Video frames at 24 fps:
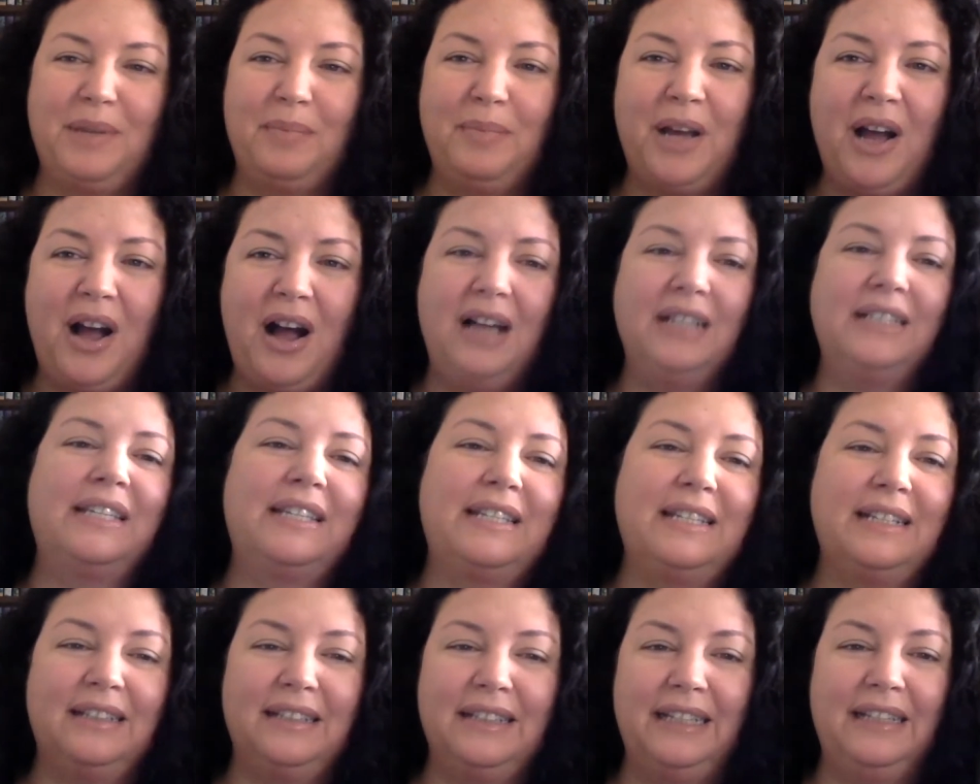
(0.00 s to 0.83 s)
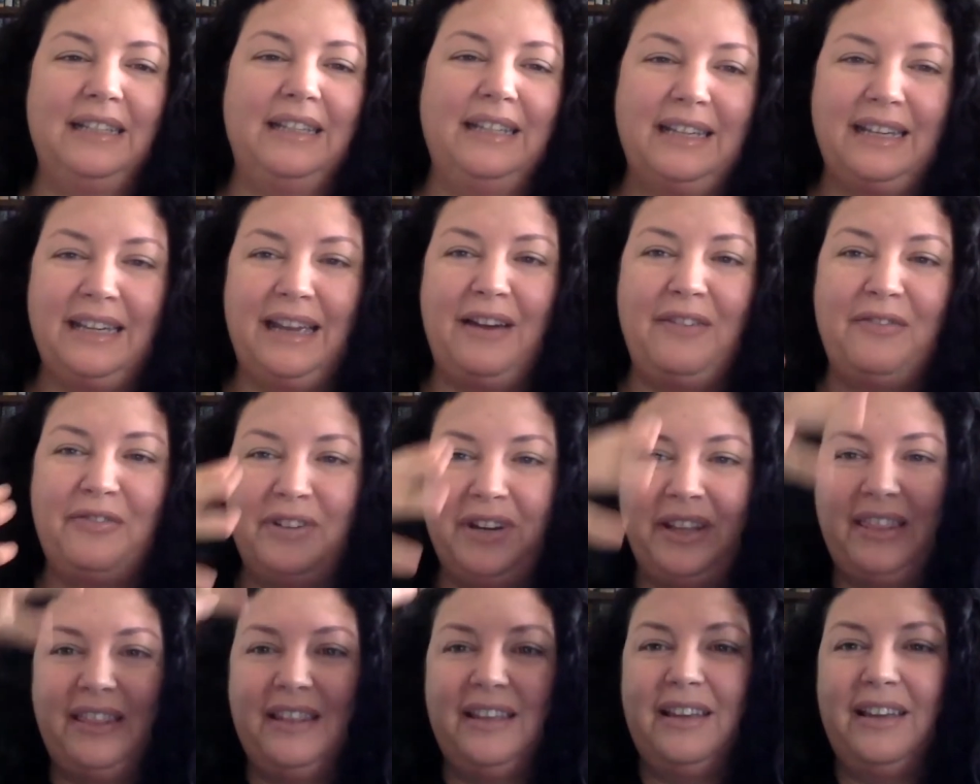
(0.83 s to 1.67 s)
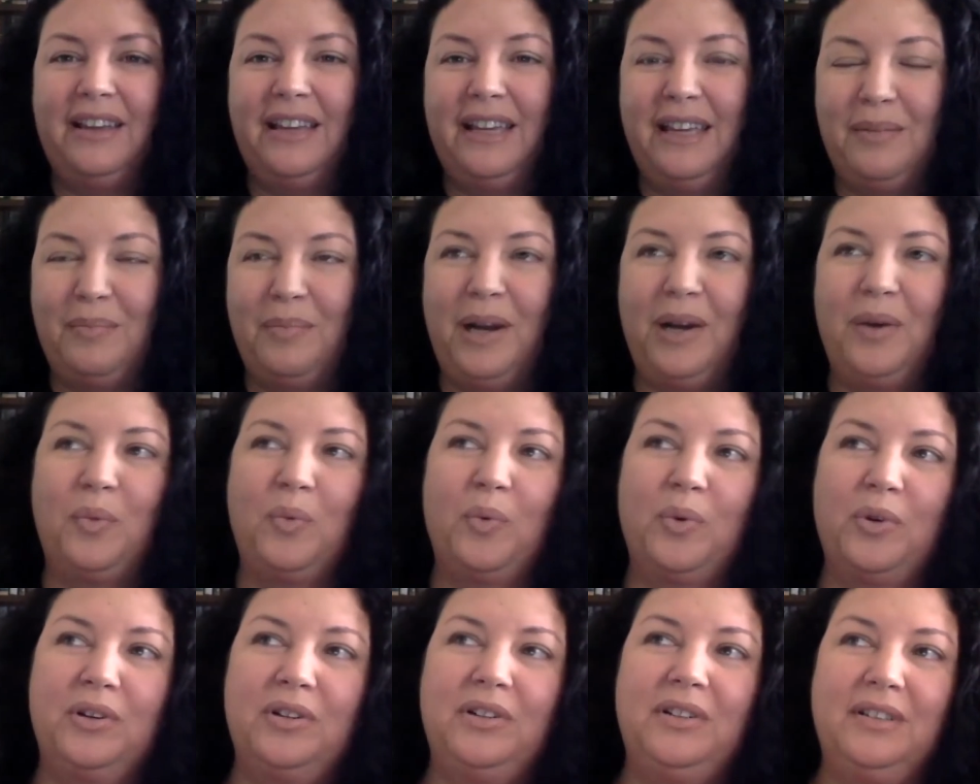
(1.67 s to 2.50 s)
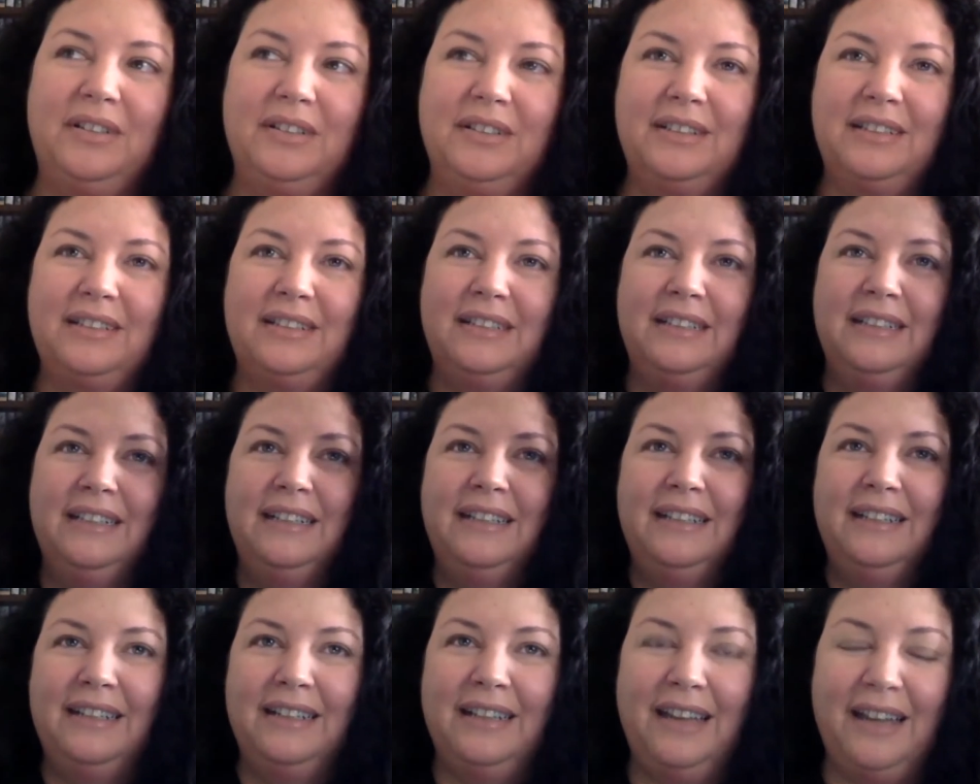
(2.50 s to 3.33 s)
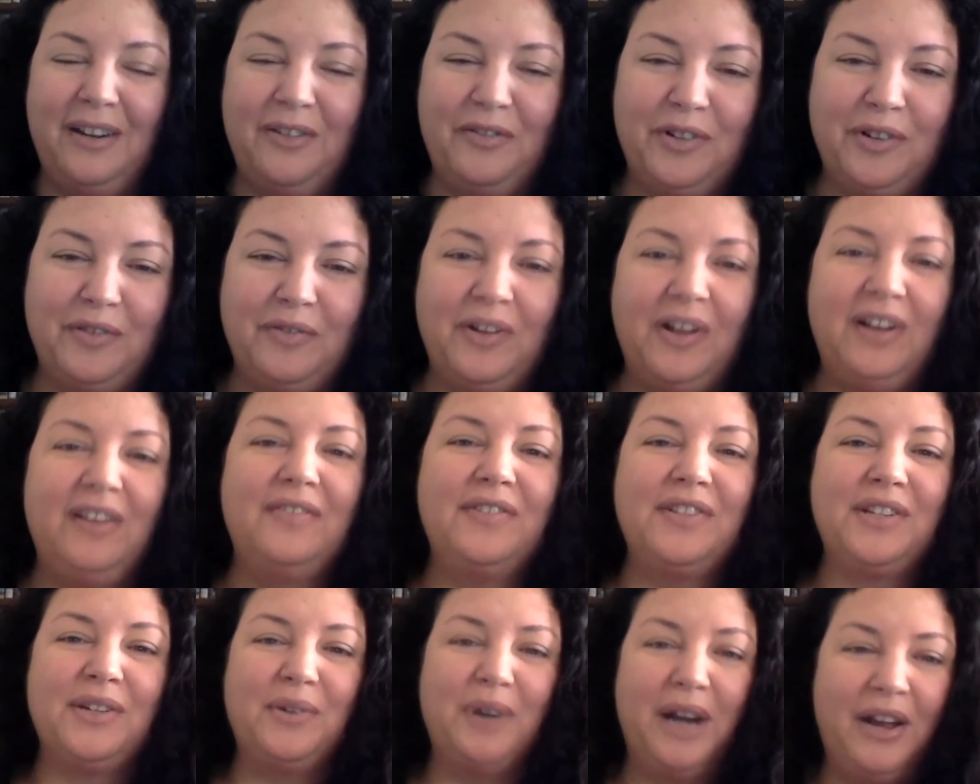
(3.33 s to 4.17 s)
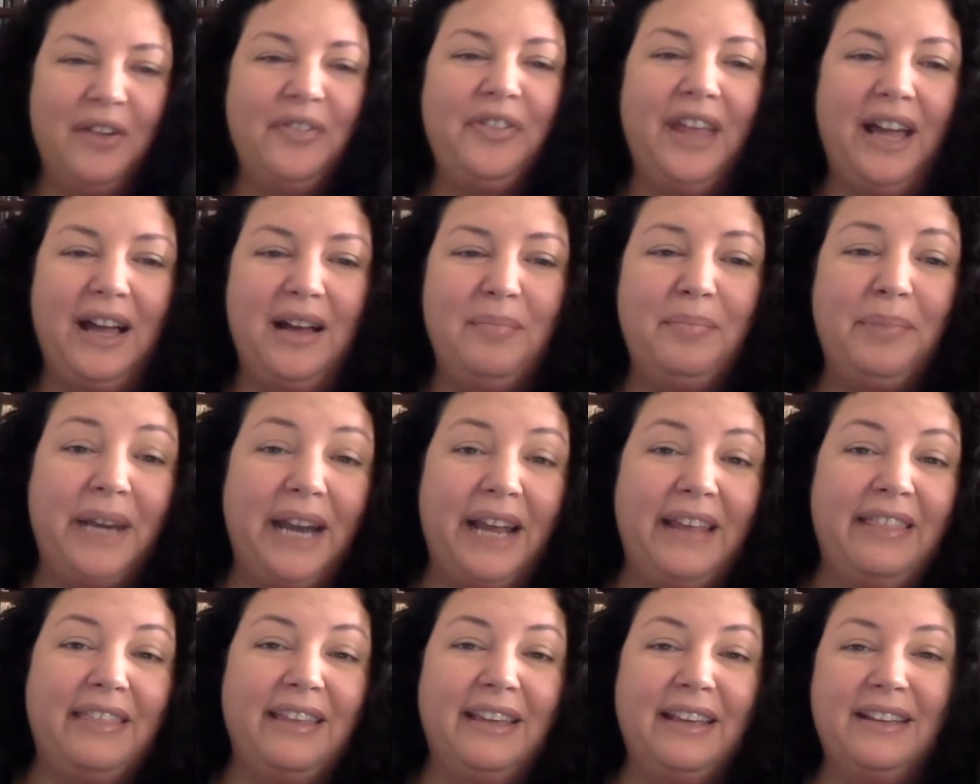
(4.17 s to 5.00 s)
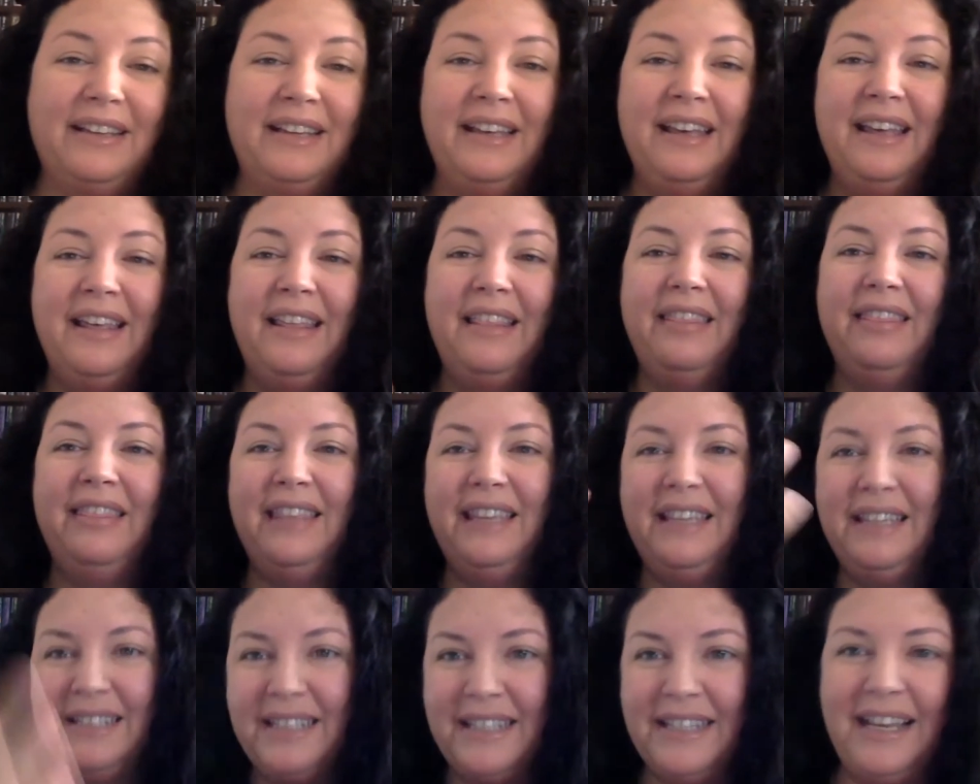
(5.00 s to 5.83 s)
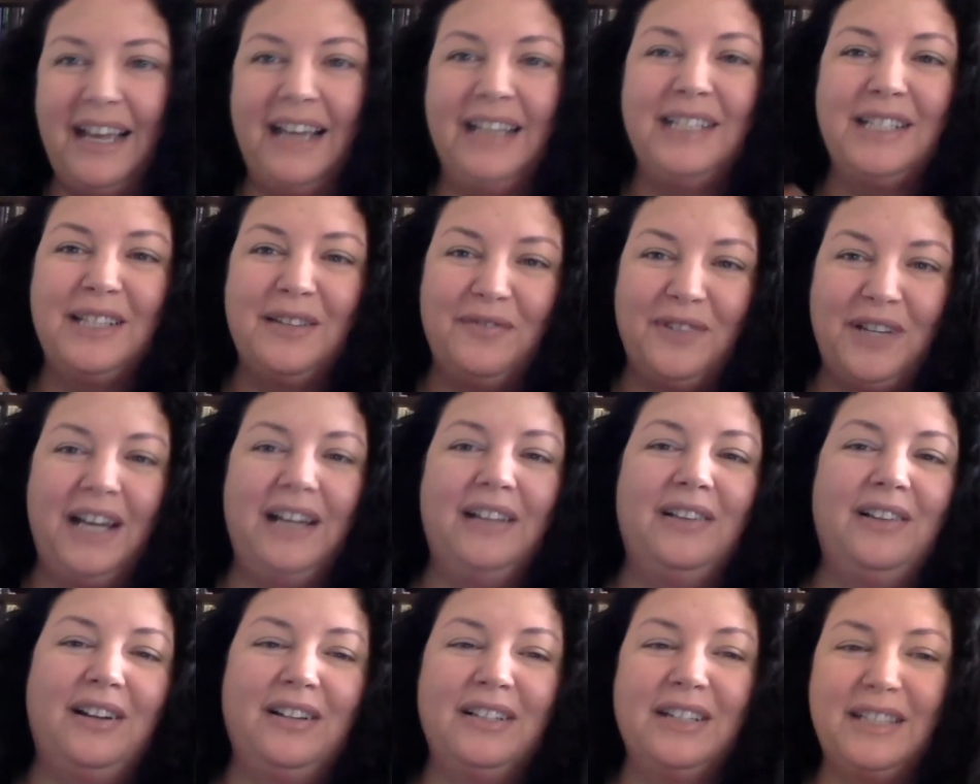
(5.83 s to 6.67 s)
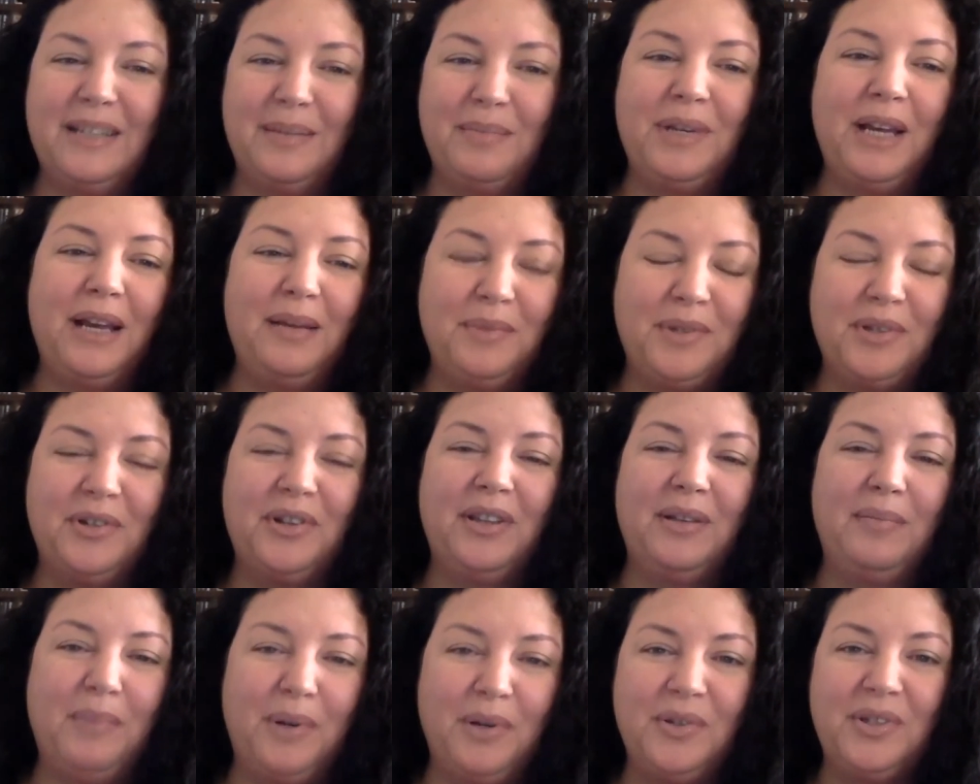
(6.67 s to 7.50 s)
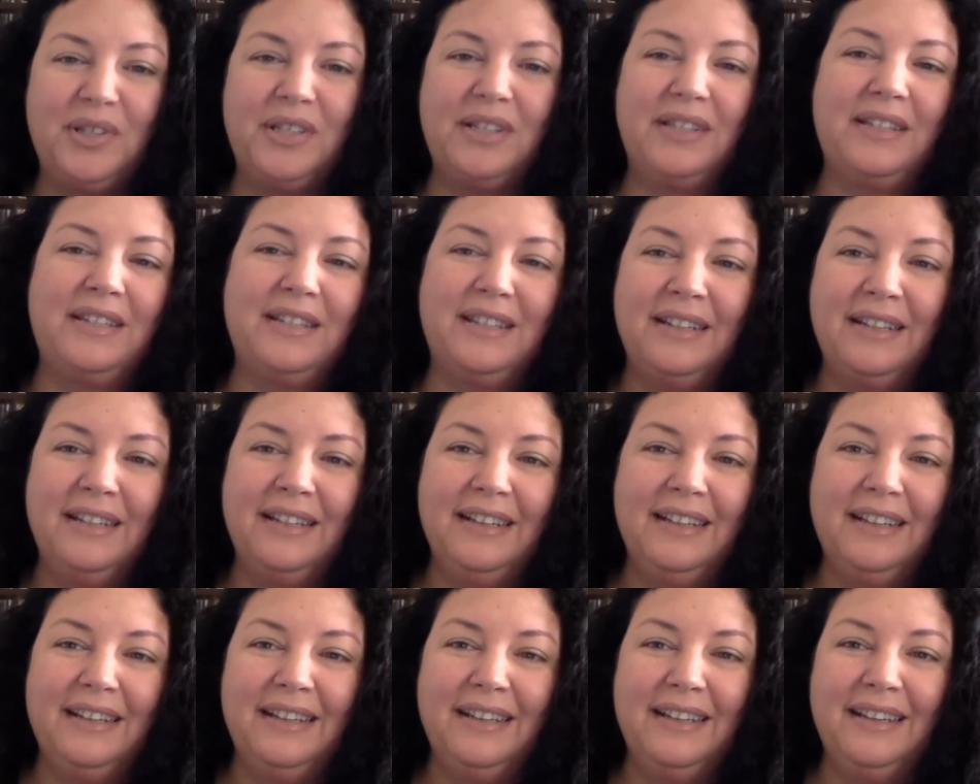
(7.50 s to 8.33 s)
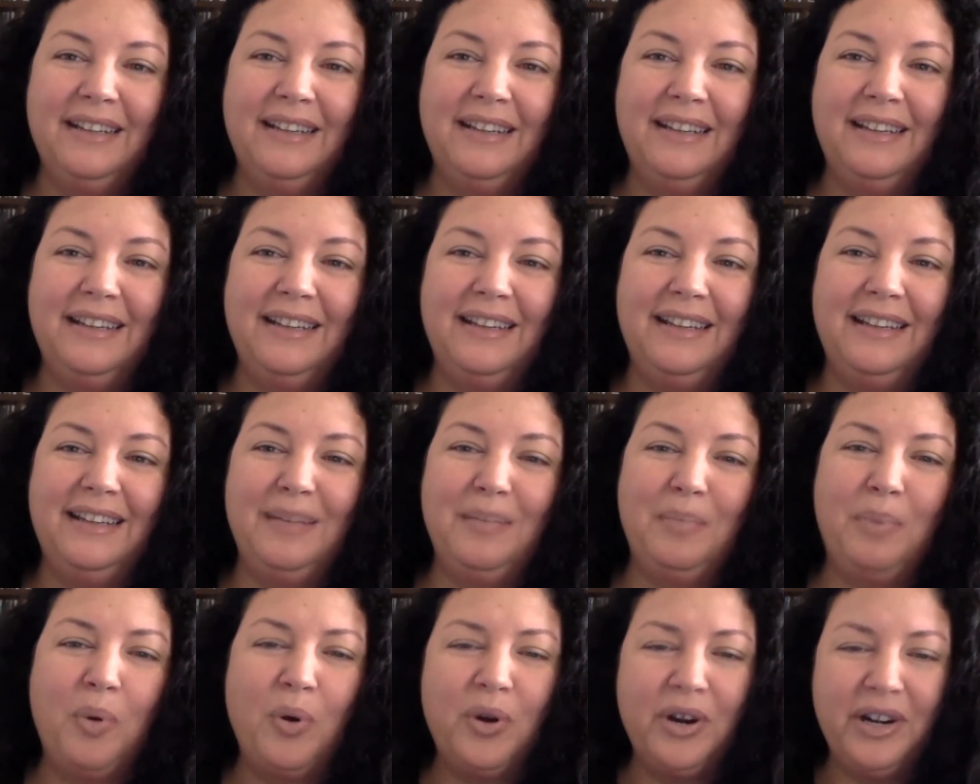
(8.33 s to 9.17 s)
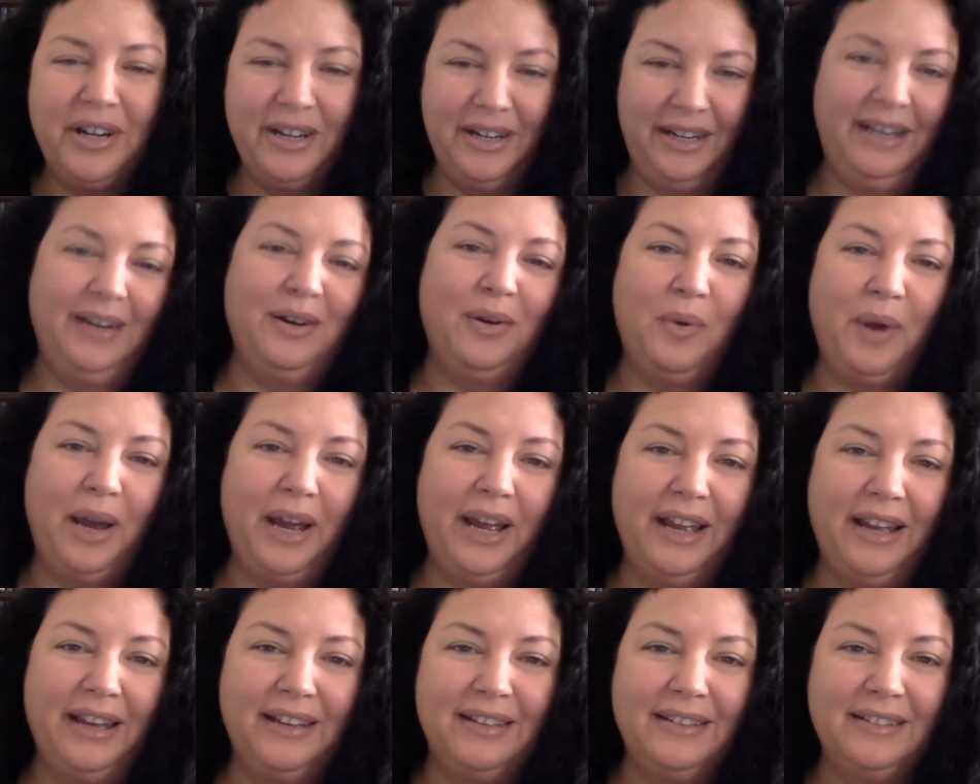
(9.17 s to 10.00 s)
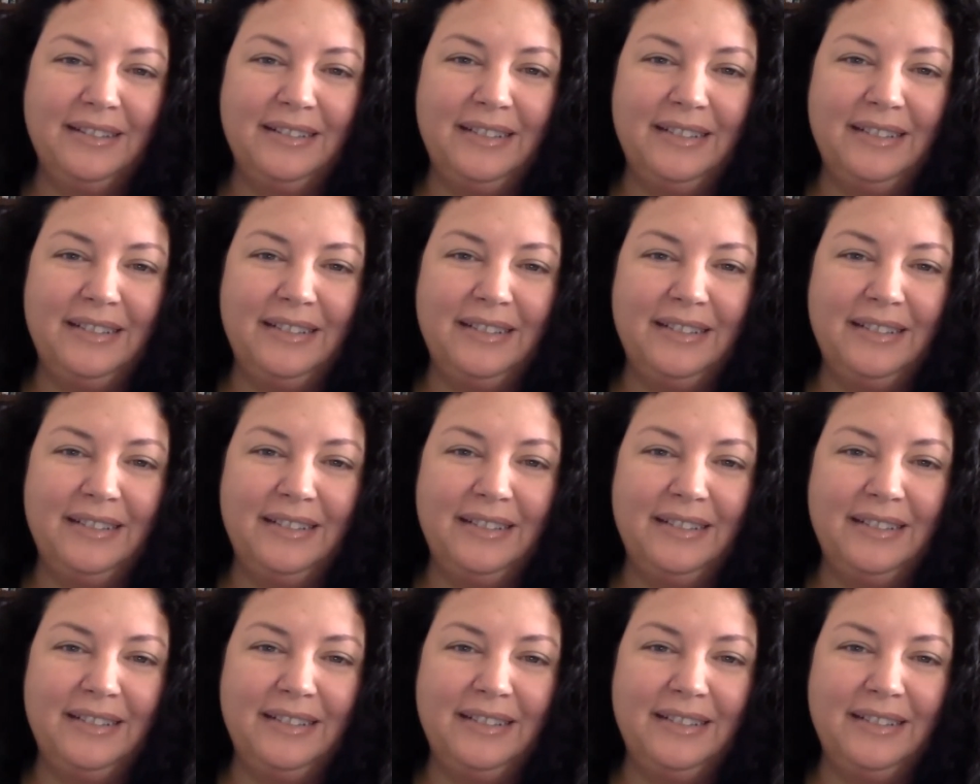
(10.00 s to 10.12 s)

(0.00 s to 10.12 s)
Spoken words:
I'm constantly like everything in my world kind of revolves around that. But I think these kinds of dialogues sometimes are the most important in a way.